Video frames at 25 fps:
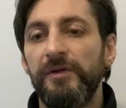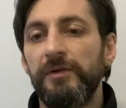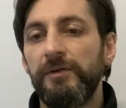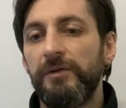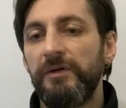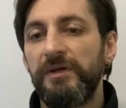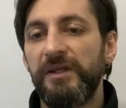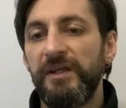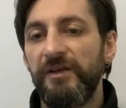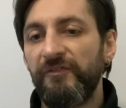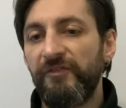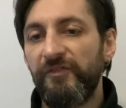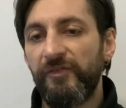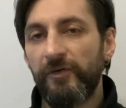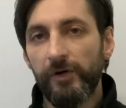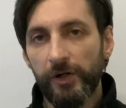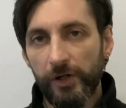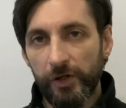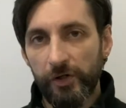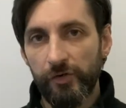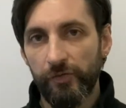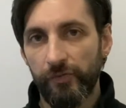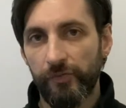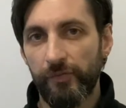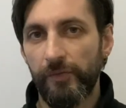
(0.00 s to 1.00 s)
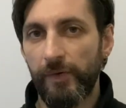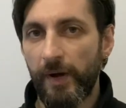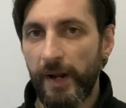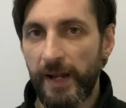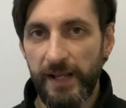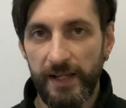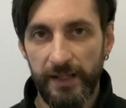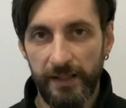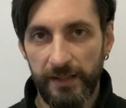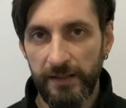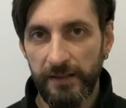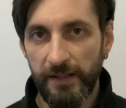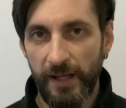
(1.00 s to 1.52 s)
looking for a
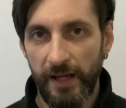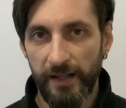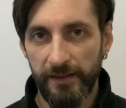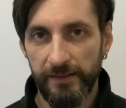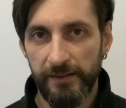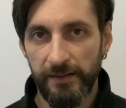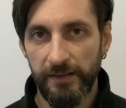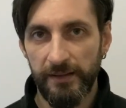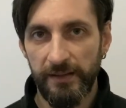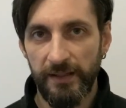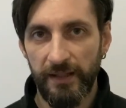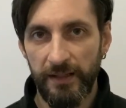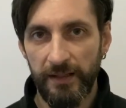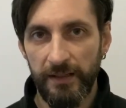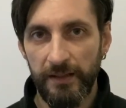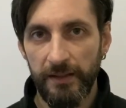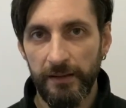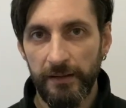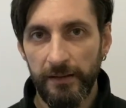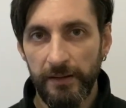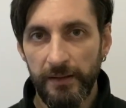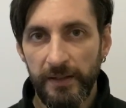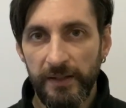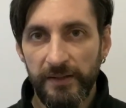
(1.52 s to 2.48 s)
great kata gi